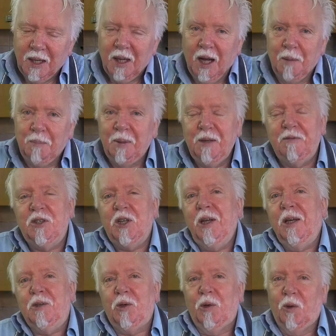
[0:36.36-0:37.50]
And beef
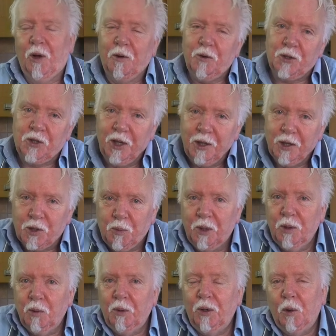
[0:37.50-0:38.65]
cheeks or ox cheeks
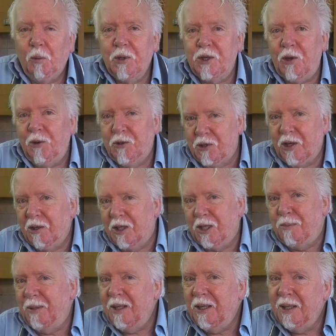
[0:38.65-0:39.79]
were, were always considered to
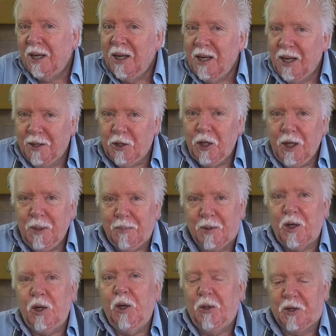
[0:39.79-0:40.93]
be a cheap
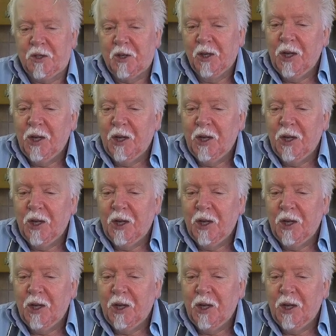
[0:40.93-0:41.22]
cut.